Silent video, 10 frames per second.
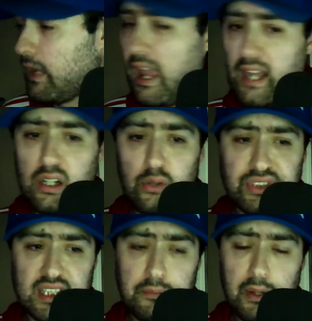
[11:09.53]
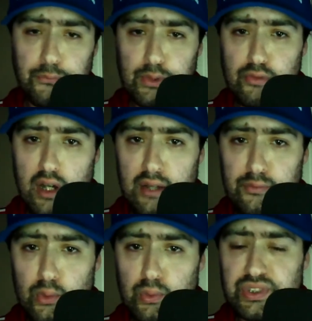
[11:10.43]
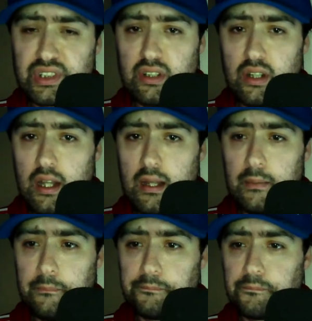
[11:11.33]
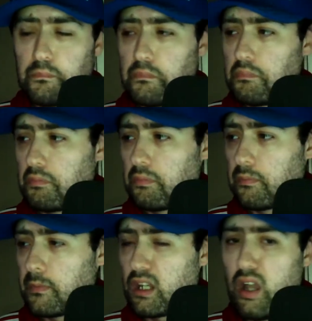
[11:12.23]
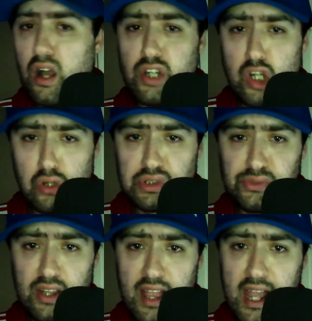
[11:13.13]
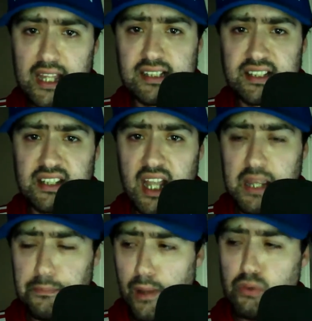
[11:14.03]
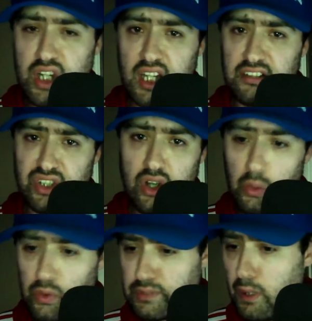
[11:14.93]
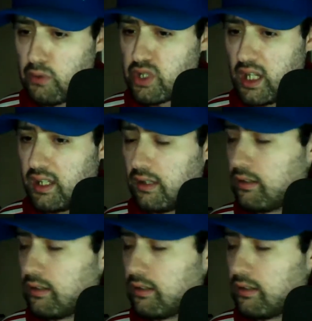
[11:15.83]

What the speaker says: Yeah, and obviously the monthly rivals. The car you use for that is a bone shaker, is a Hot Wheels bone shaker.